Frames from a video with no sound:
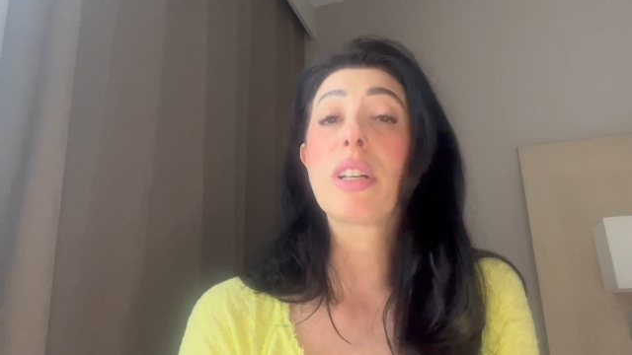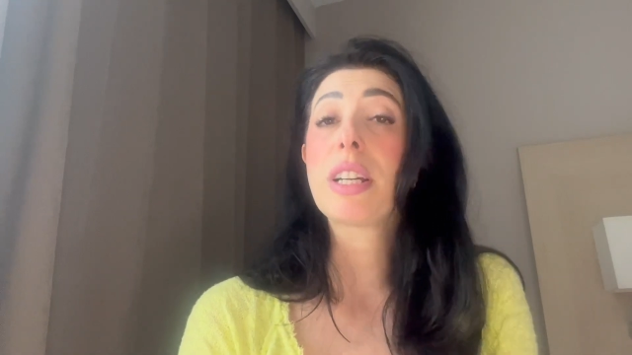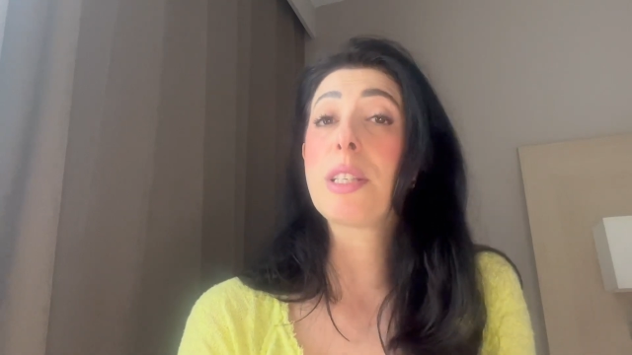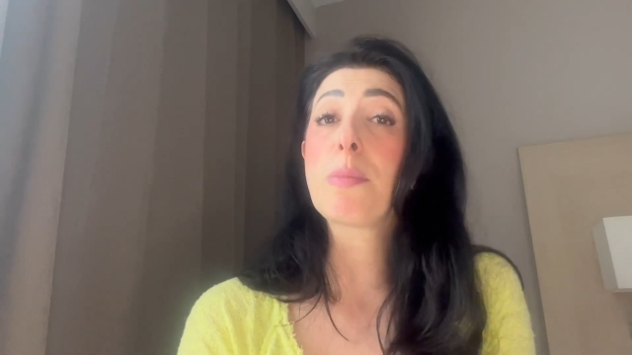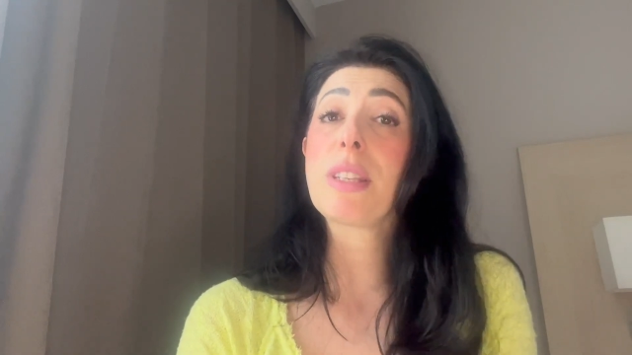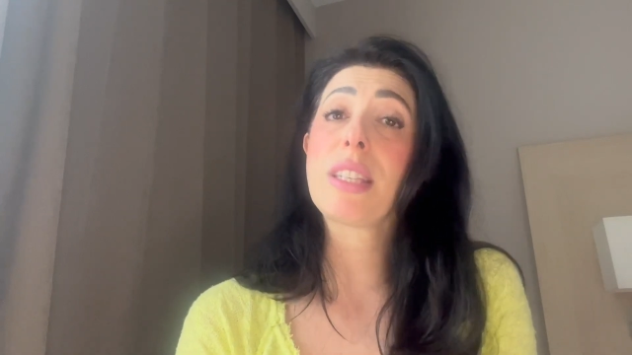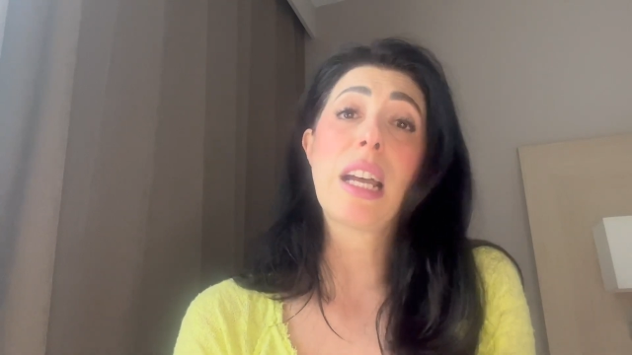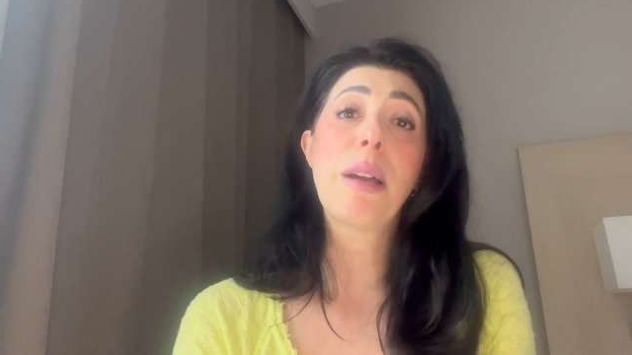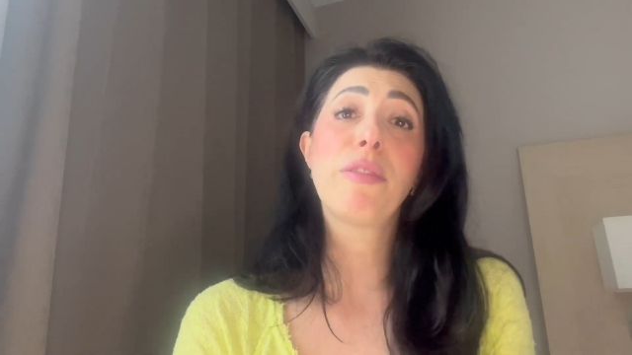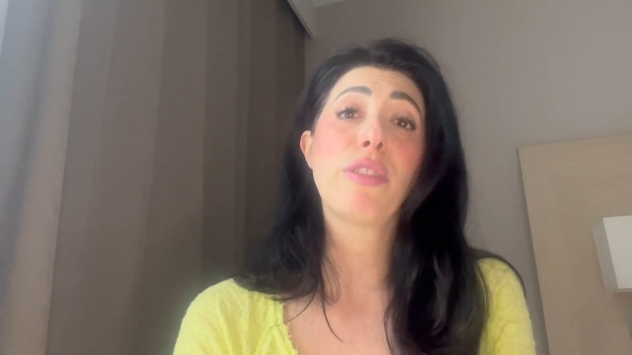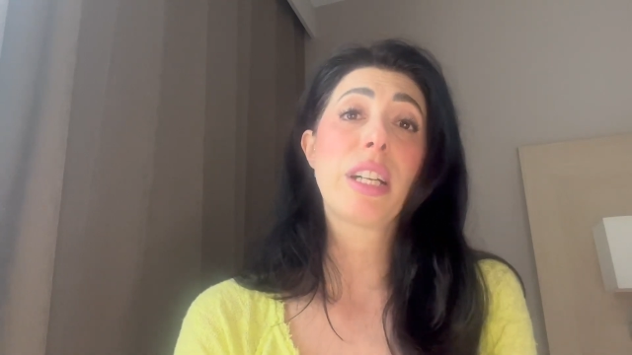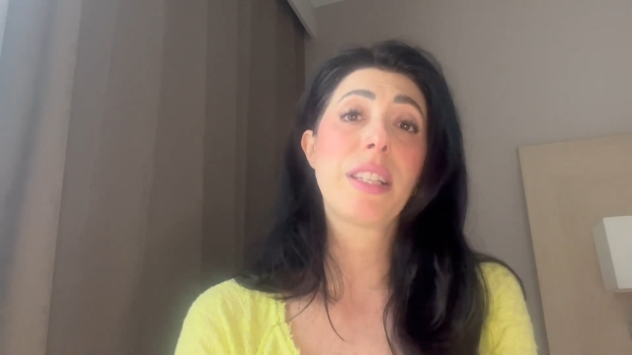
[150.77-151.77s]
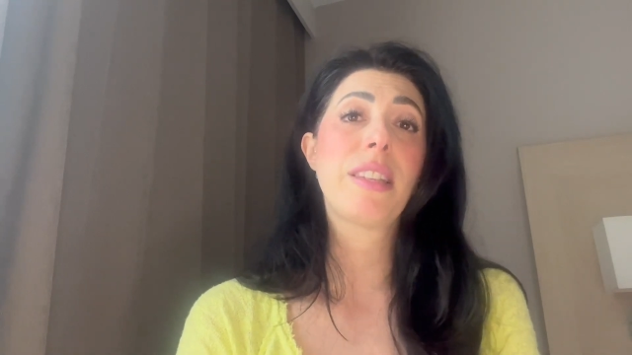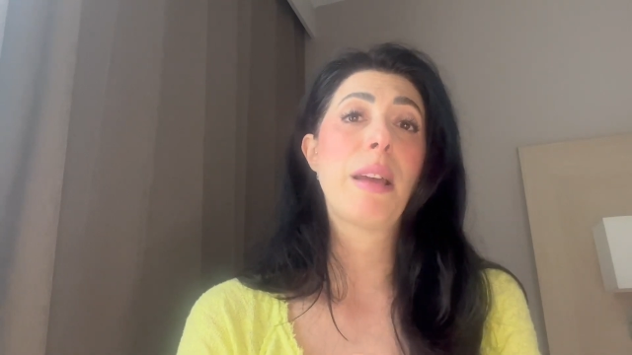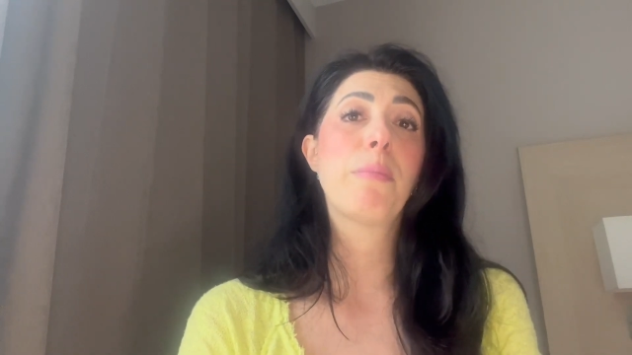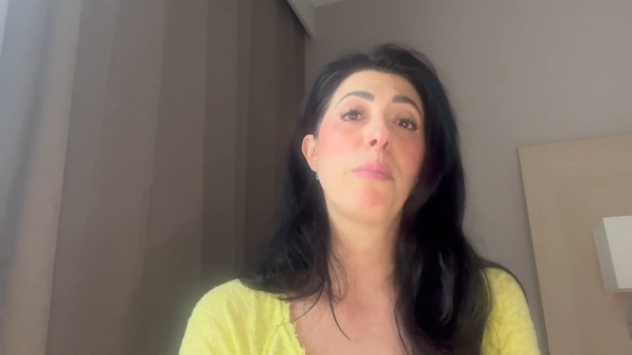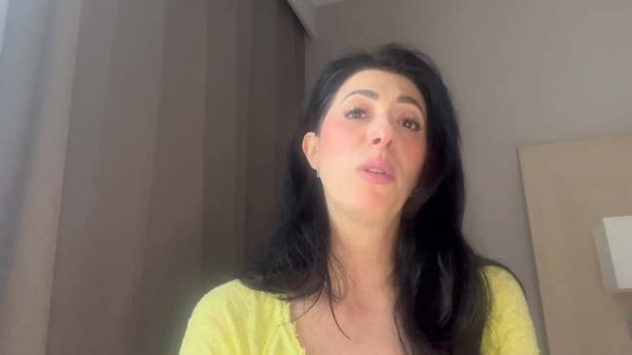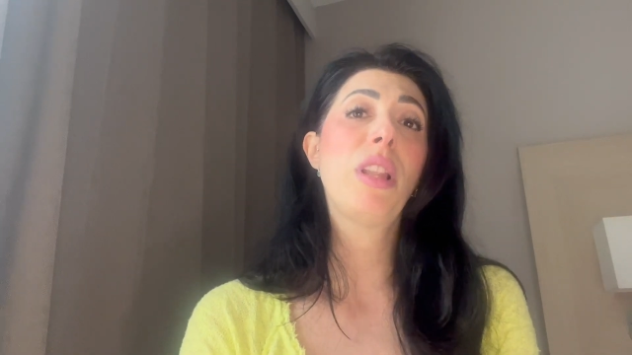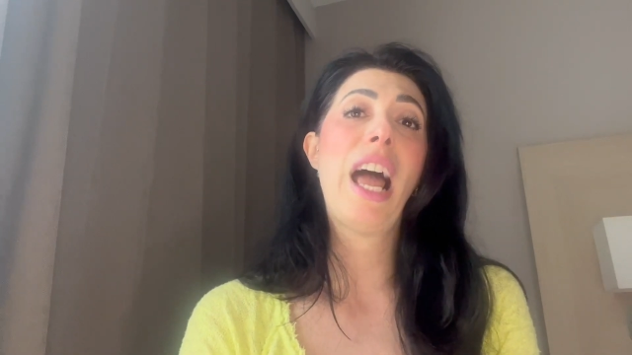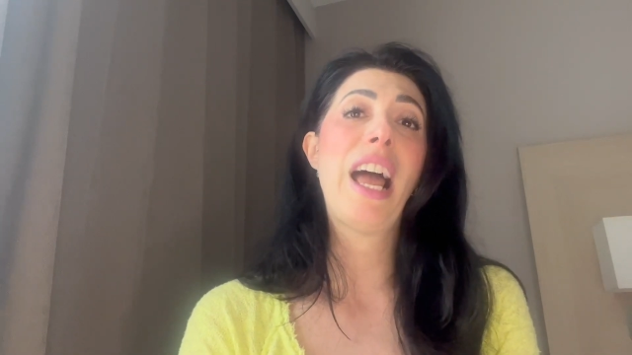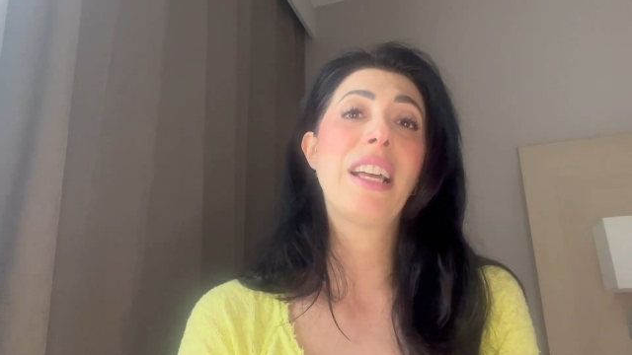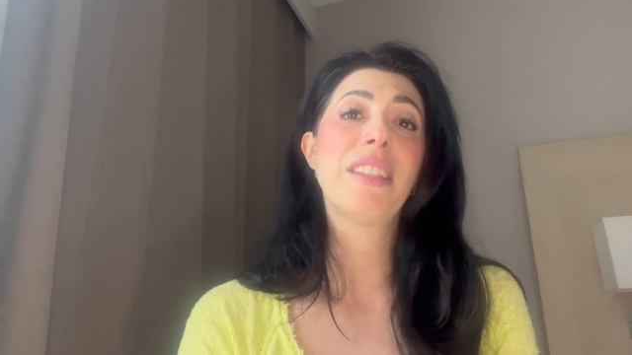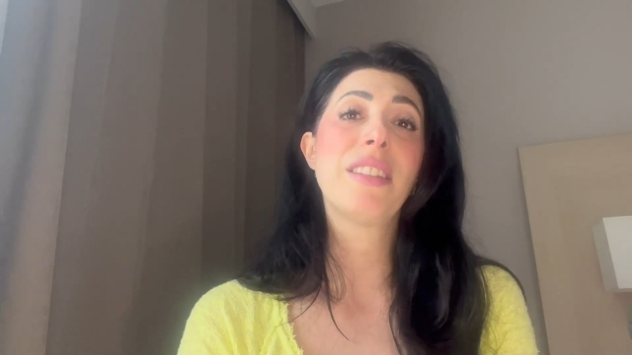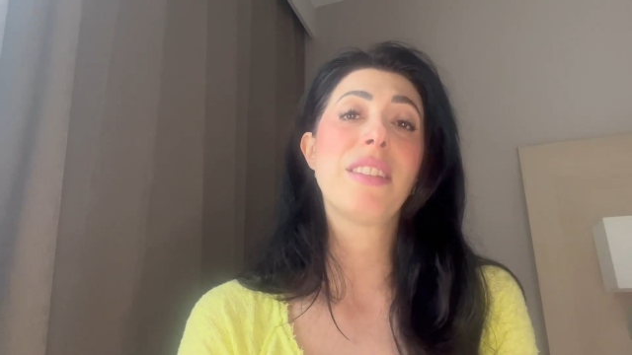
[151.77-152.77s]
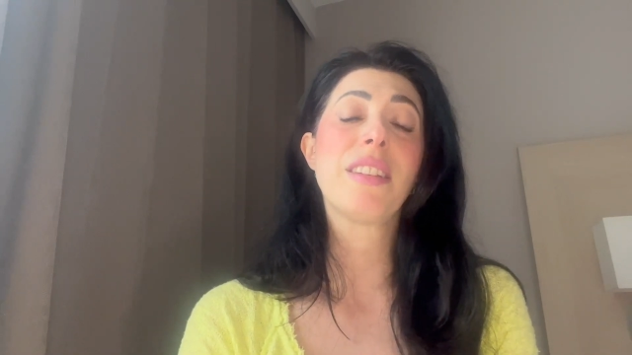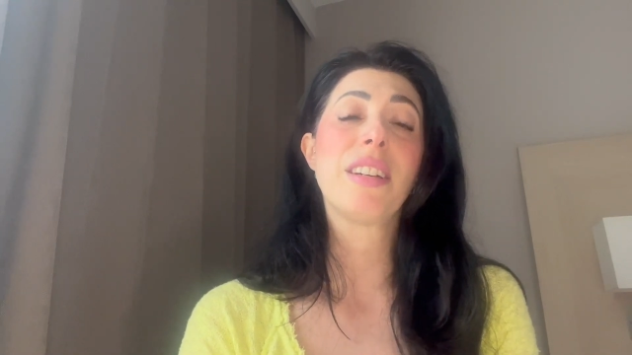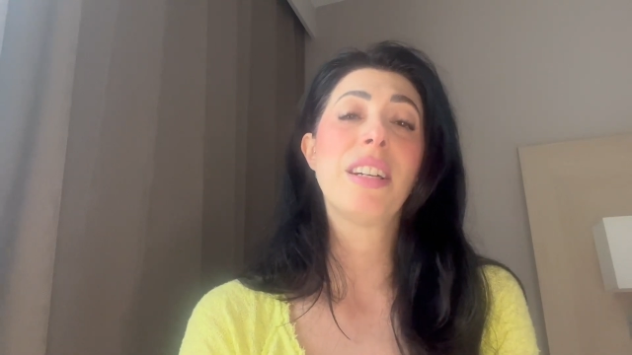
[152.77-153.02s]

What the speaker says: Christmas time, for example, and